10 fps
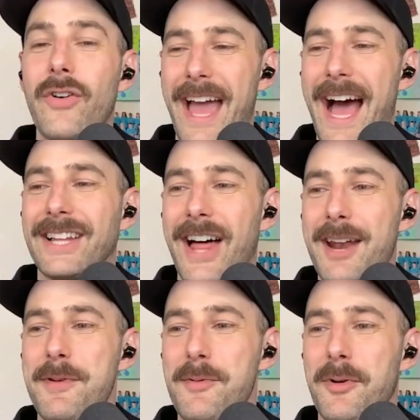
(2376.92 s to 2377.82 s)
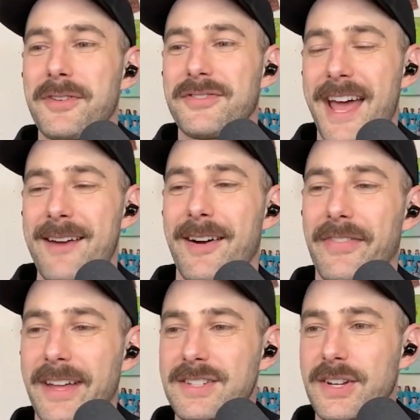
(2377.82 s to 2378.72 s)
yeah, a lot of people were sad about
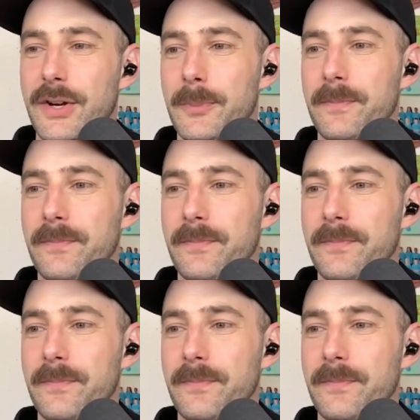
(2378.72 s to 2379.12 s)
that too.